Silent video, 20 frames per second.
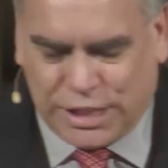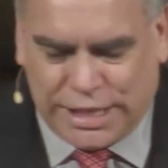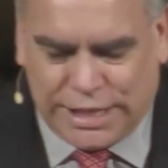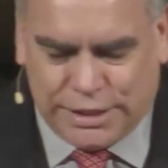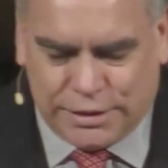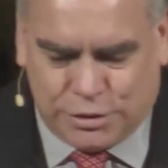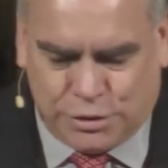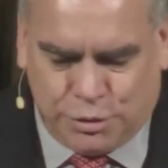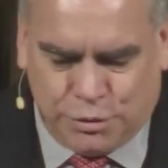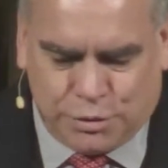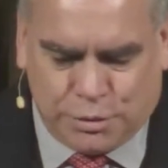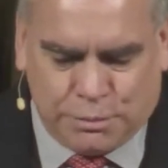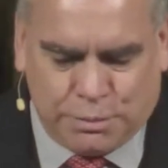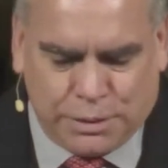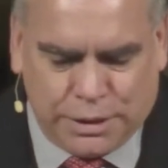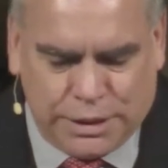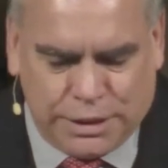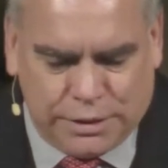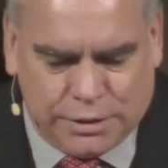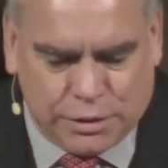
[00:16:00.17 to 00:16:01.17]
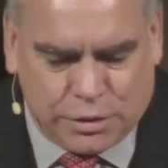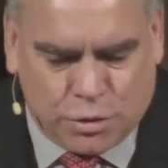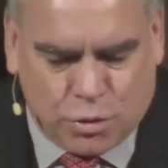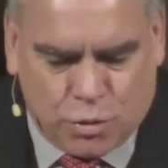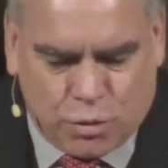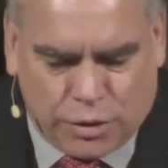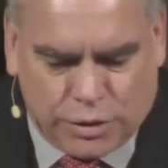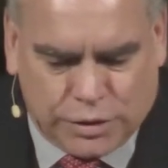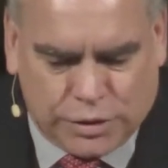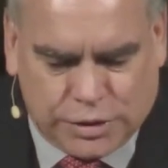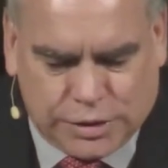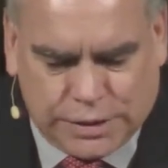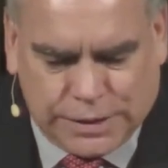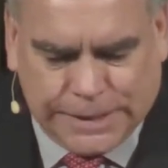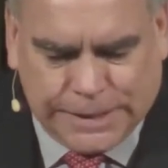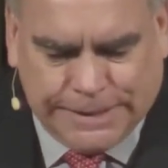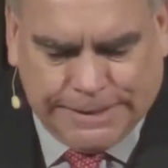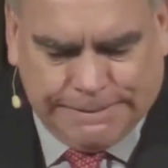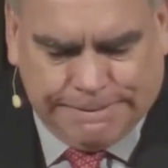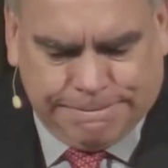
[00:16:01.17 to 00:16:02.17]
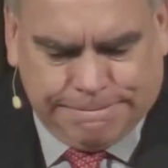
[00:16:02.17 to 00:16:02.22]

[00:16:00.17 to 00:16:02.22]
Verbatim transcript: saints who completed the course.